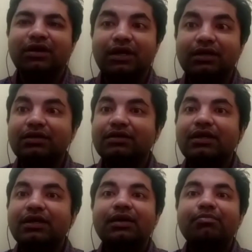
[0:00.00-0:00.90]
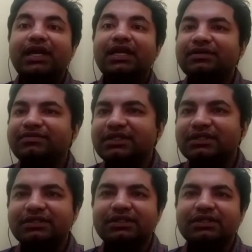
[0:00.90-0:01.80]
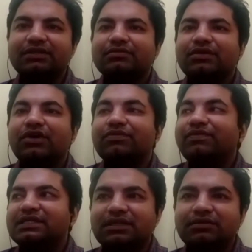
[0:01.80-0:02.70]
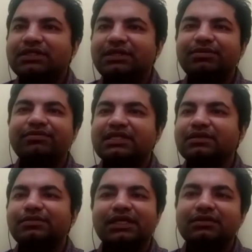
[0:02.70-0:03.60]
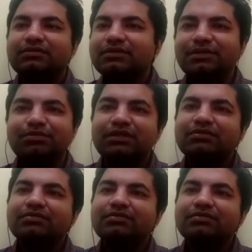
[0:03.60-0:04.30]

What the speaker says: Or better efficiency, or faster, cheaper, faster, better, simple.